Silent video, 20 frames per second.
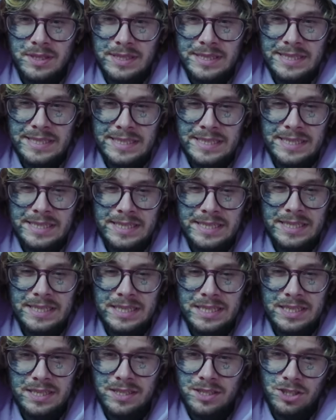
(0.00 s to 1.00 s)
Then I
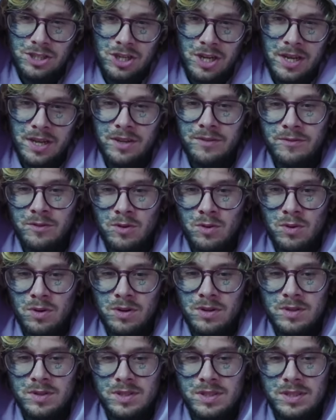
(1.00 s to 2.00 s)
got Jack, of
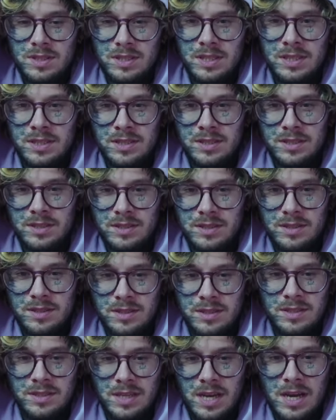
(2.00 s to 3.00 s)
course, and then
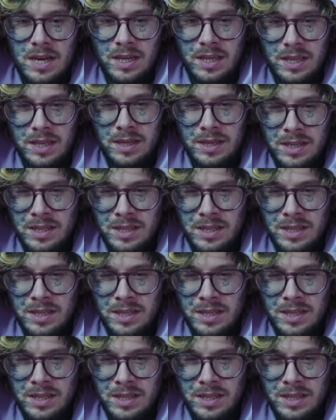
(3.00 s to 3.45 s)
Sasaki.